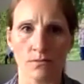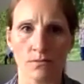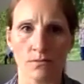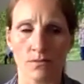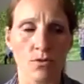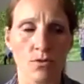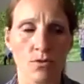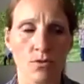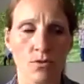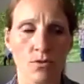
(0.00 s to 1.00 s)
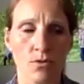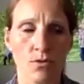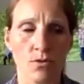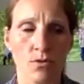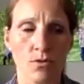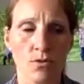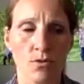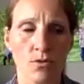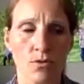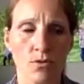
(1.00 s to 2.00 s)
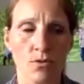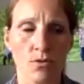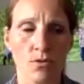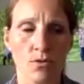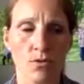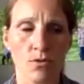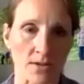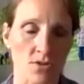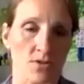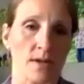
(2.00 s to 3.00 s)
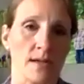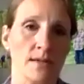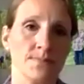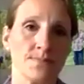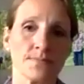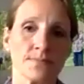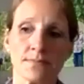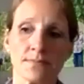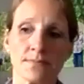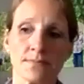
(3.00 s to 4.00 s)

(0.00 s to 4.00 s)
3 or 4 flours in your pantry,